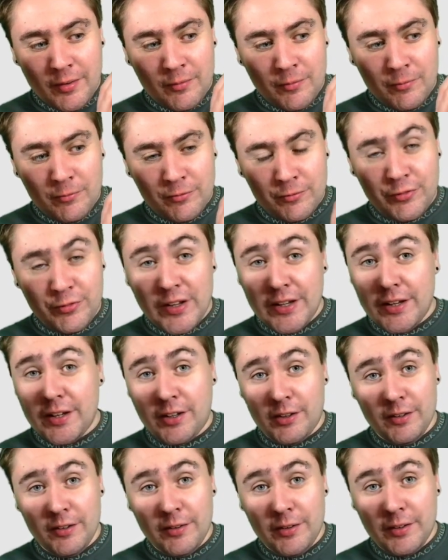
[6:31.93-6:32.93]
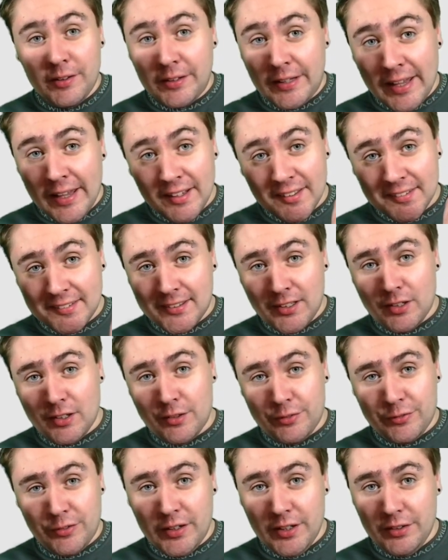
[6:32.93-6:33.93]
vehicle, get it
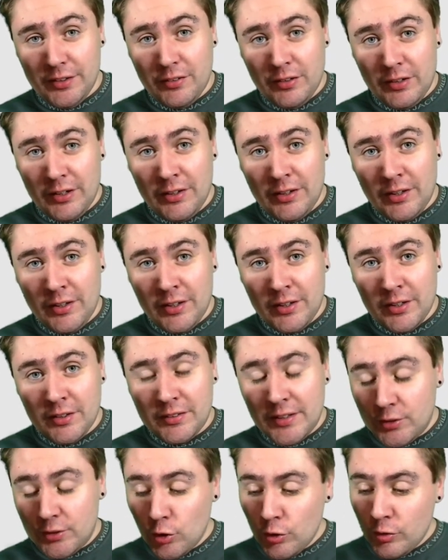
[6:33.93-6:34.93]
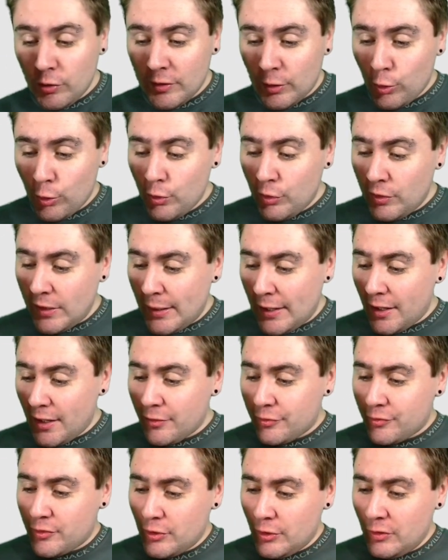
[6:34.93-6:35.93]
certified, they don't only
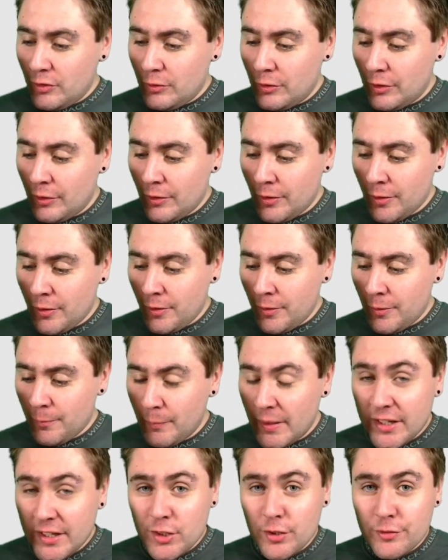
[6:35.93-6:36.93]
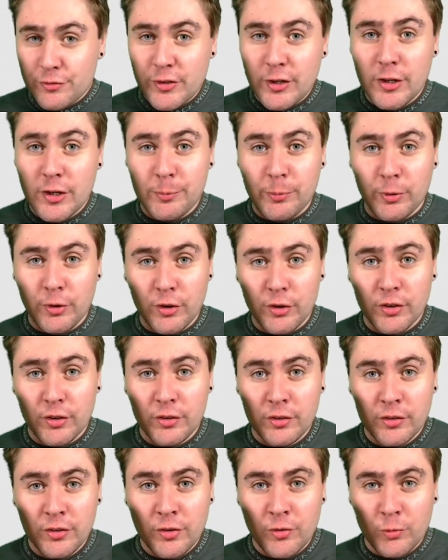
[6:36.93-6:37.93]
have to make your vertiport
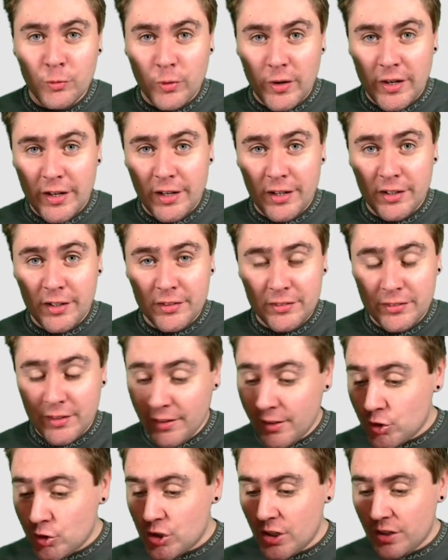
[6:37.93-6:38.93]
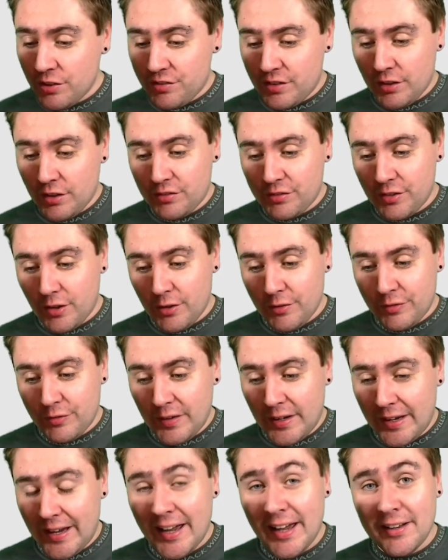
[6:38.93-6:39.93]
where the logistics of
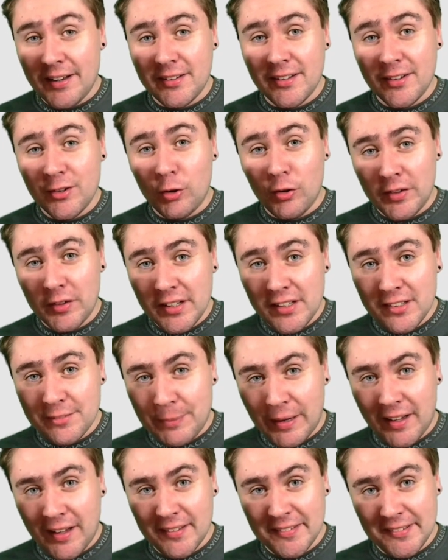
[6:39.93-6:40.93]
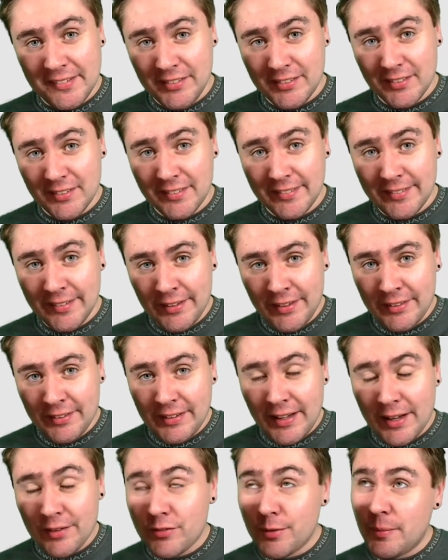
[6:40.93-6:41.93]
handling all these passengers, they
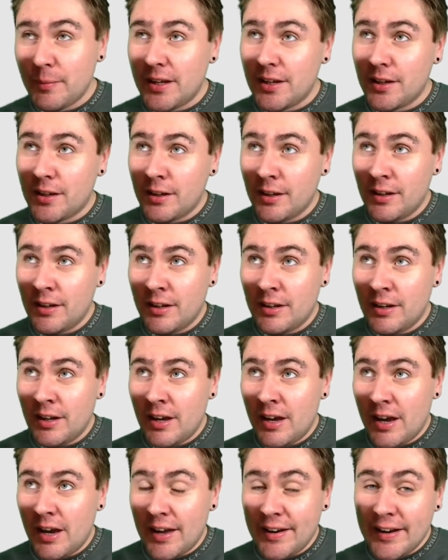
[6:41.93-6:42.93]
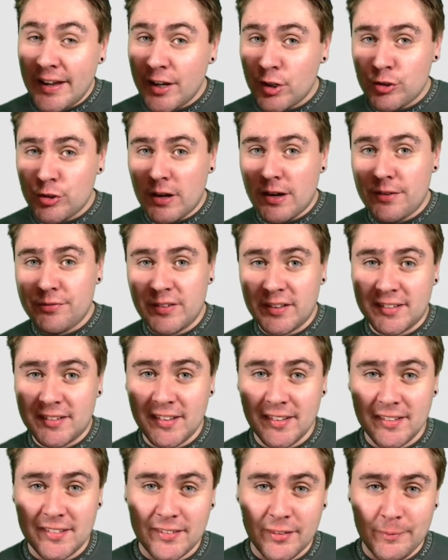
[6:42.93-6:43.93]
have to make an air traffic
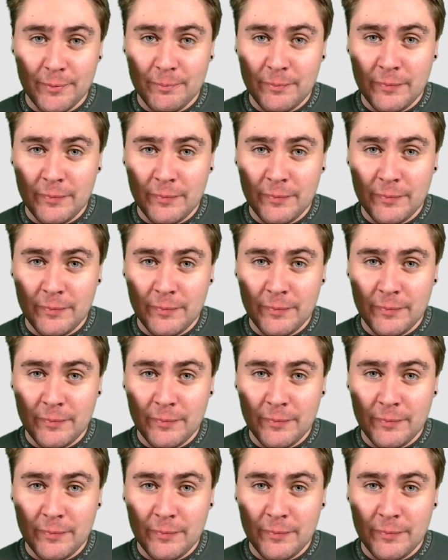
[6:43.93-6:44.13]
system.